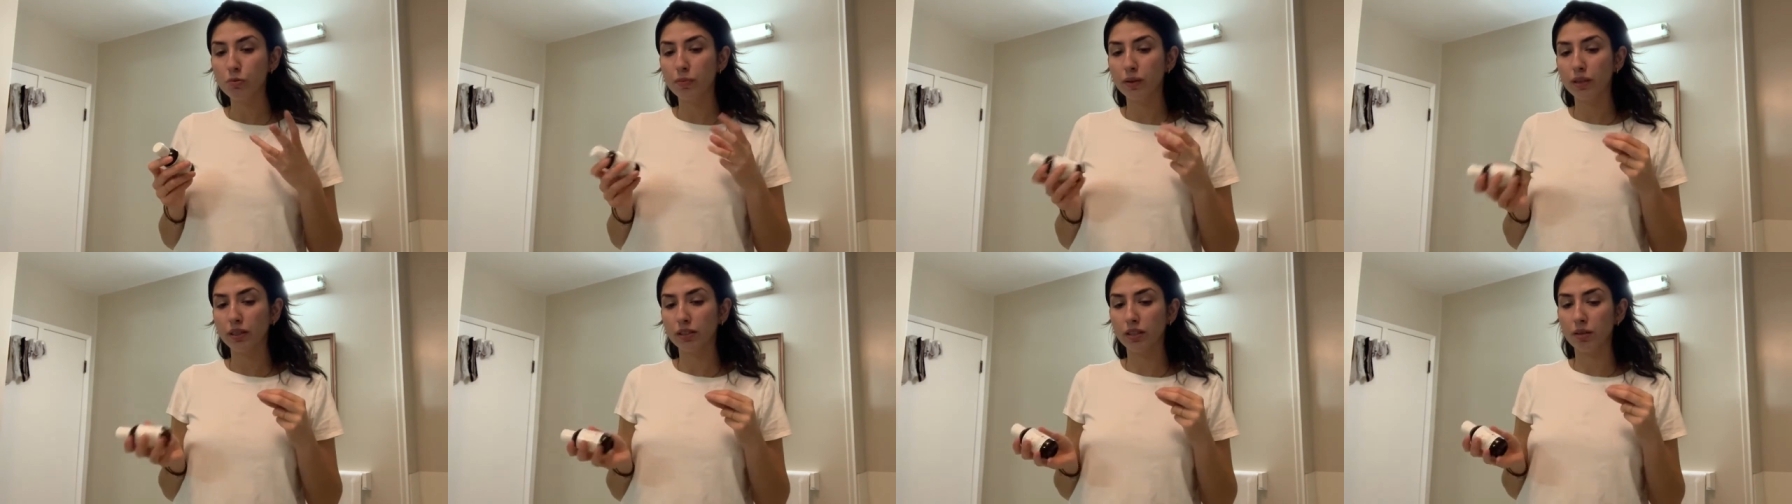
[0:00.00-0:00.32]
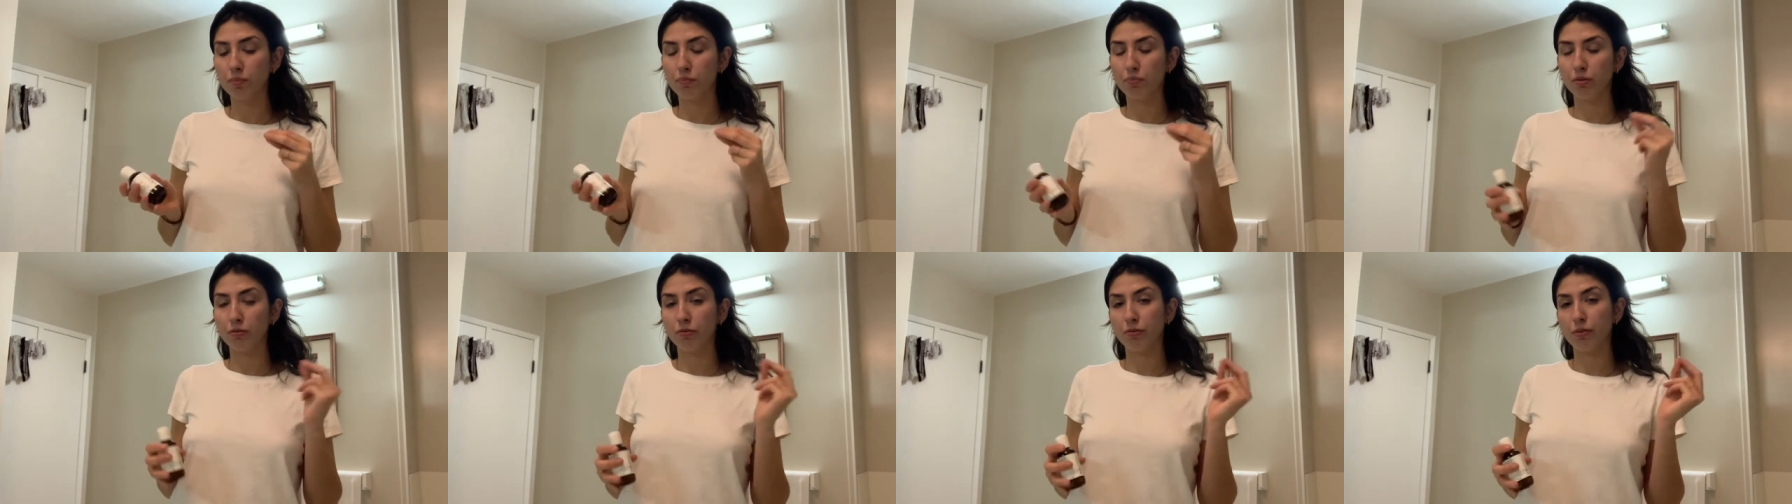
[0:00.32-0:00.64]
because I
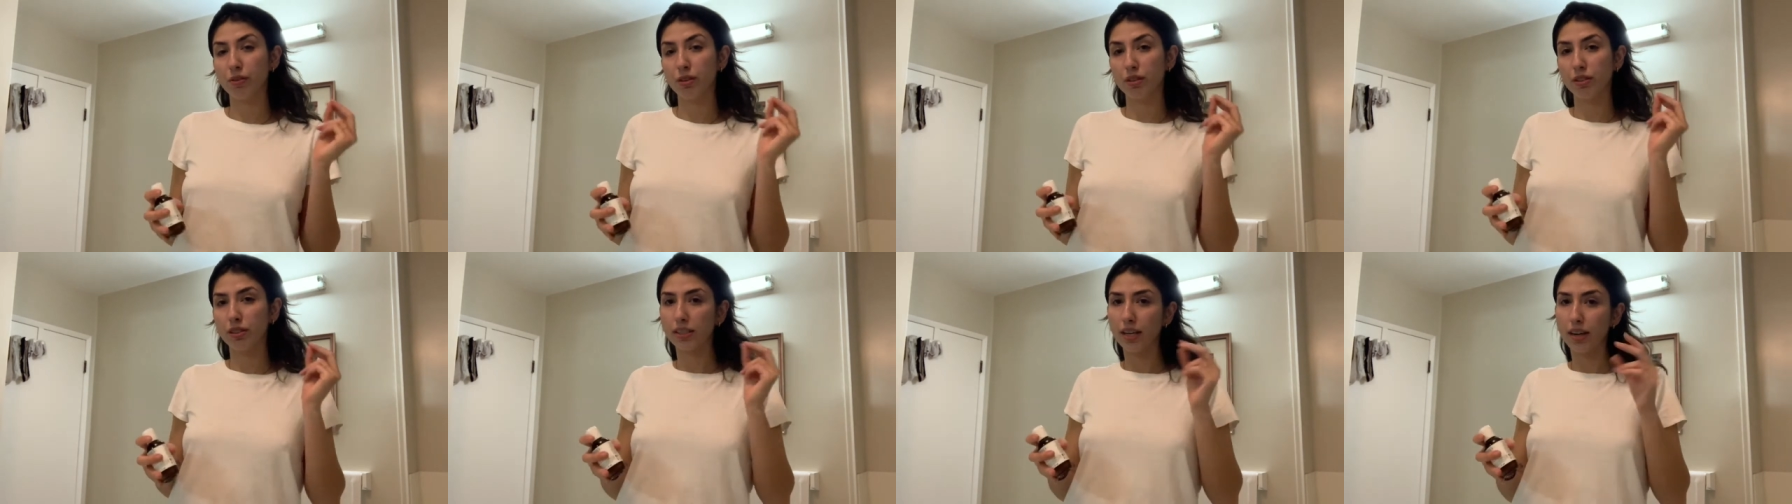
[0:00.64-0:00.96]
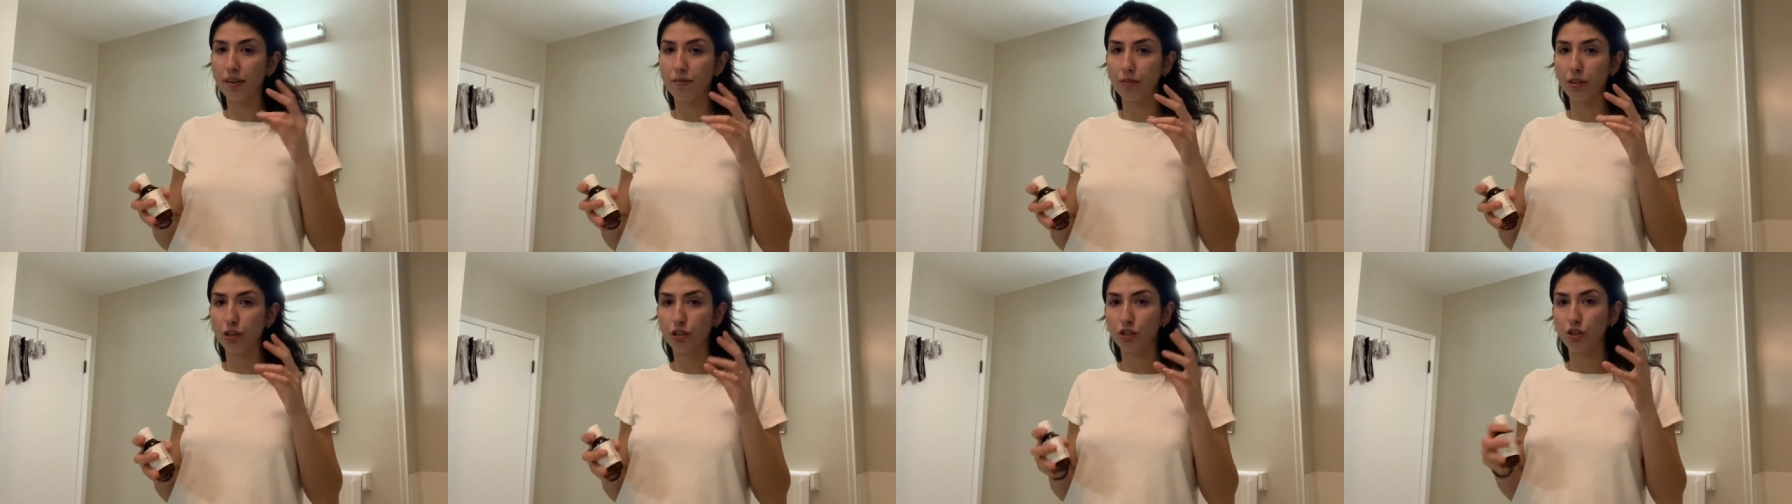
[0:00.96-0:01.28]
prefer to
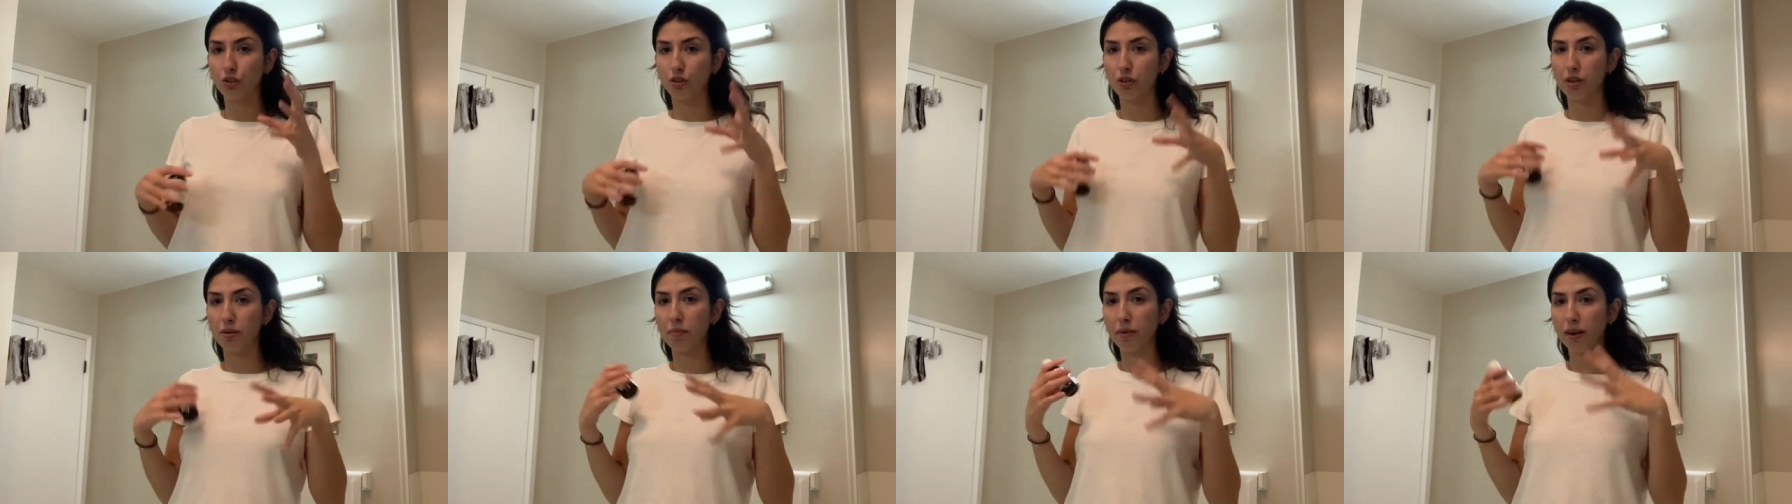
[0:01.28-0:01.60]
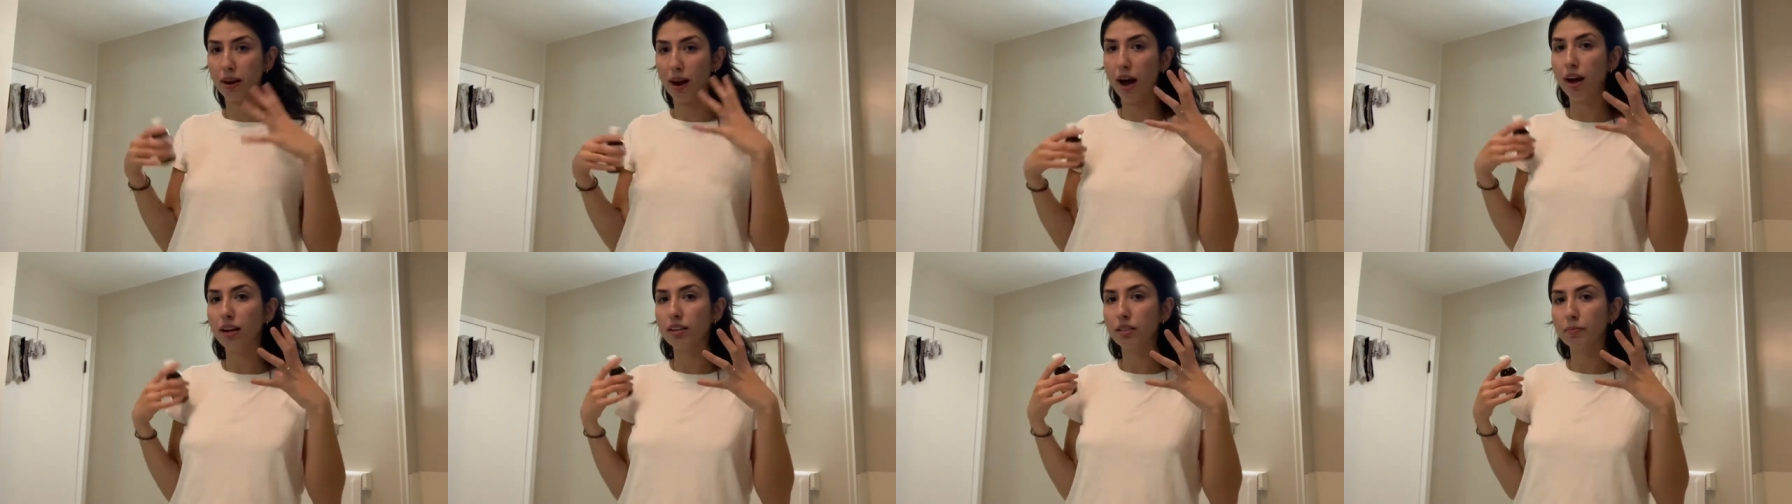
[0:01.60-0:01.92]
save the treatment
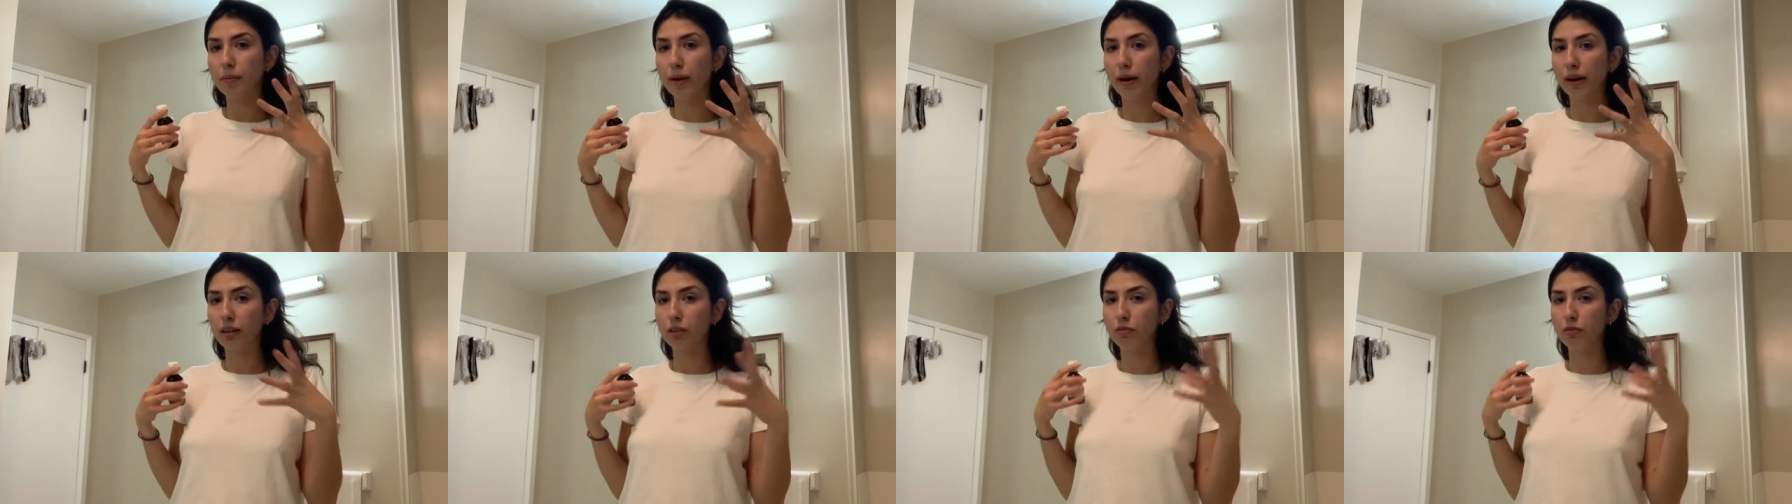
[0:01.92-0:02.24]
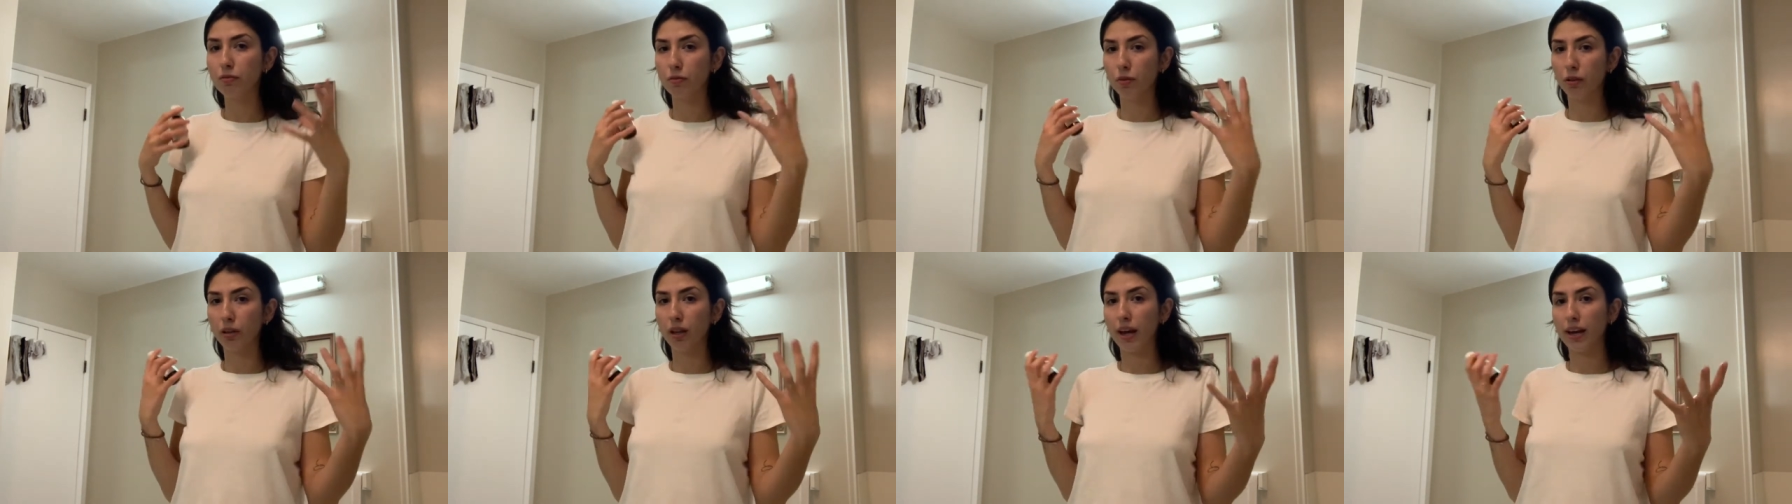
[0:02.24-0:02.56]
aspect
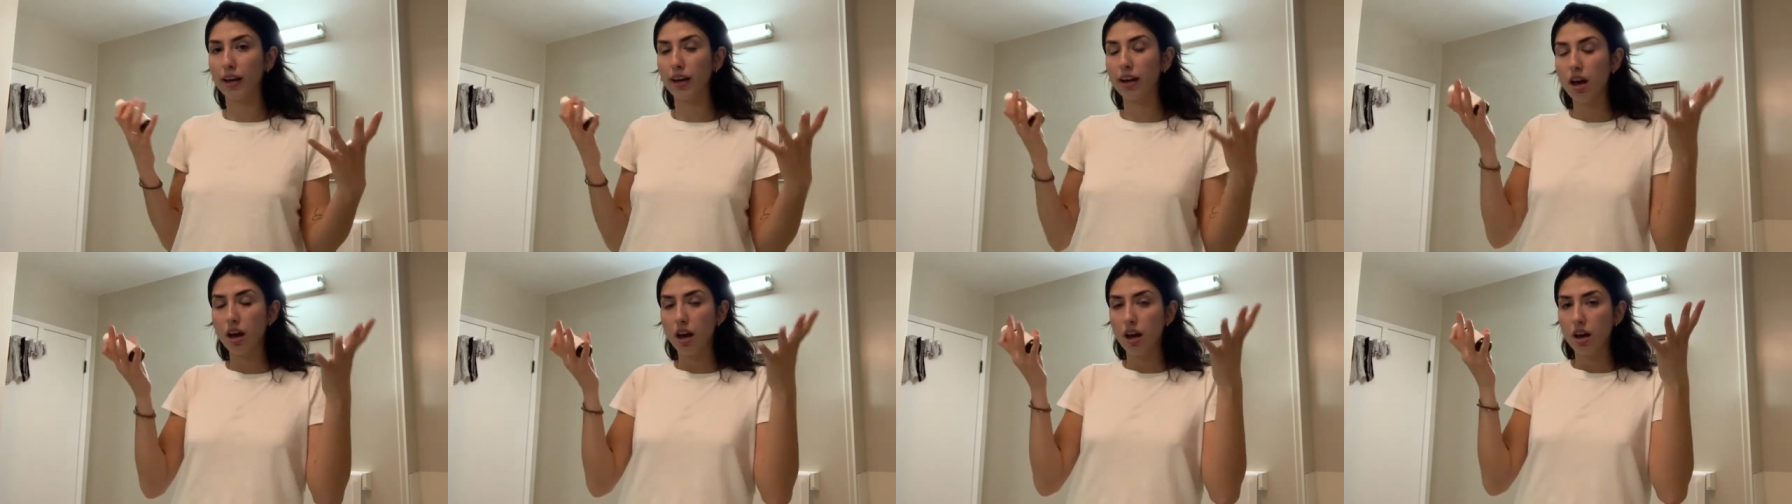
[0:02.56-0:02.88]
for like